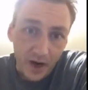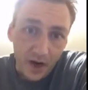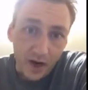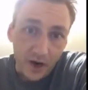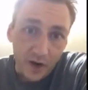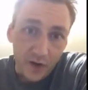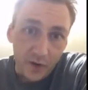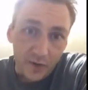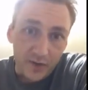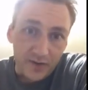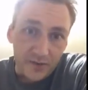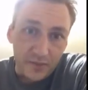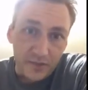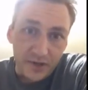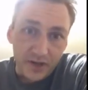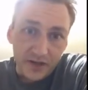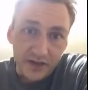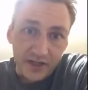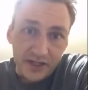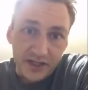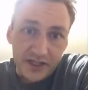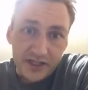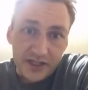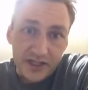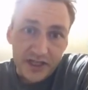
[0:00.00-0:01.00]
Oh, with
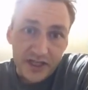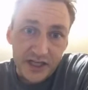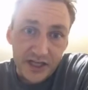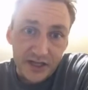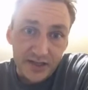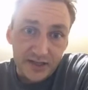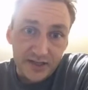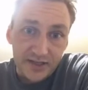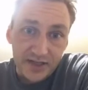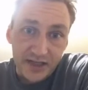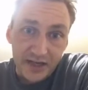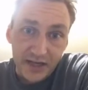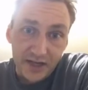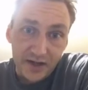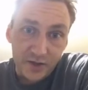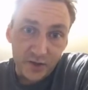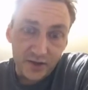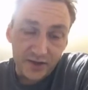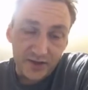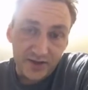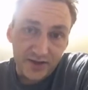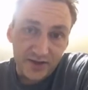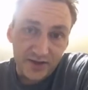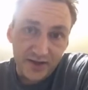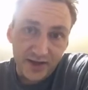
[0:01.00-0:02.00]
Billy and Chet, yeah,
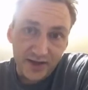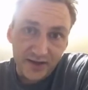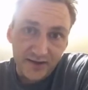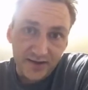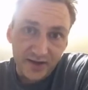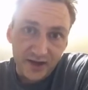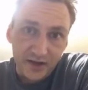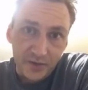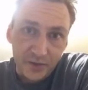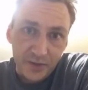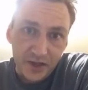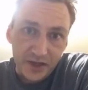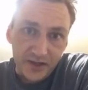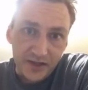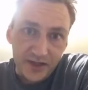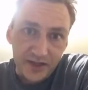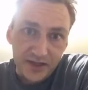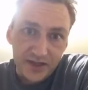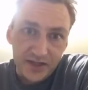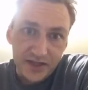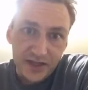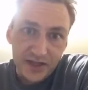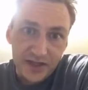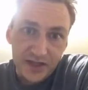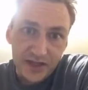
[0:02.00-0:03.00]
what did they say about
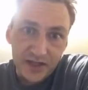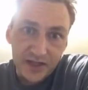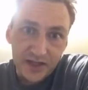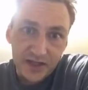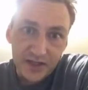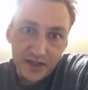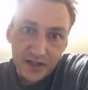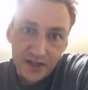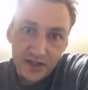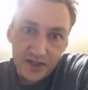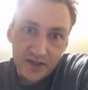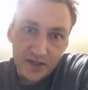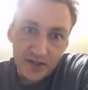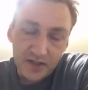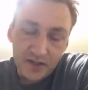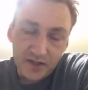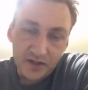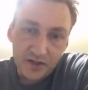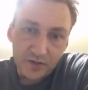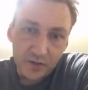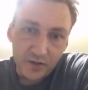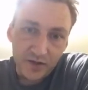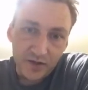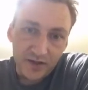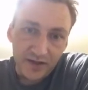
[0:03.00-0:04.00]
it?
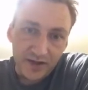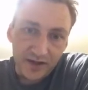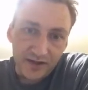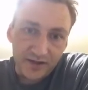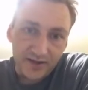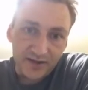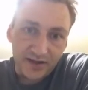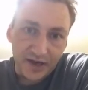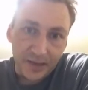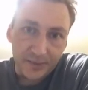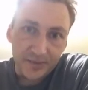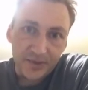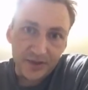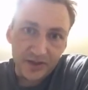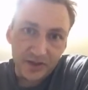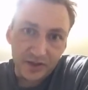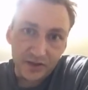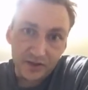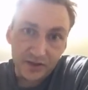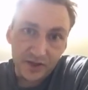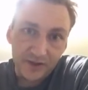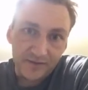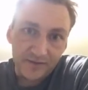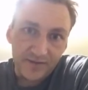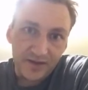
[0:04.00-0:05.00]
Were they
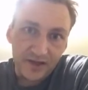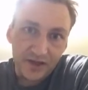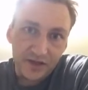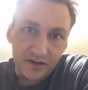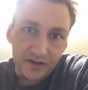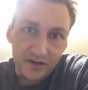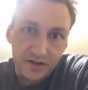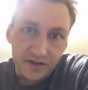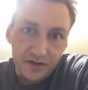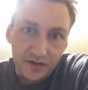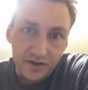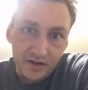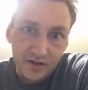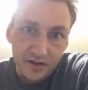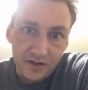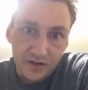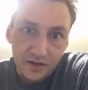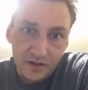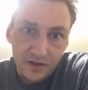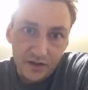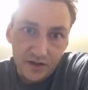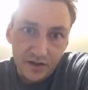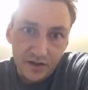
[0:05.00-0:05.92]
skeptical of it, or